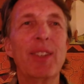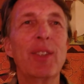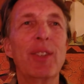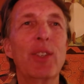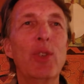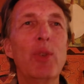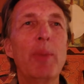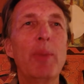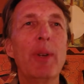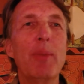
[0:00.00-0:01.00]
The
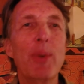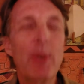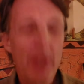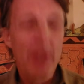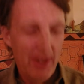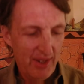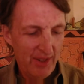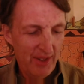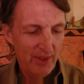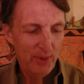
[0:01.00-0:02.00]
kookaburra bird
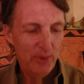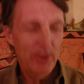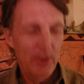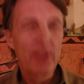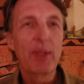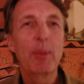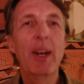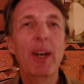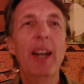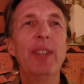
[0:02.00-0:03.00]
who sits up
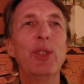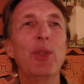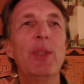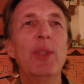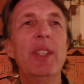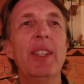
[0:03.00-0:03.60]
high in the tree,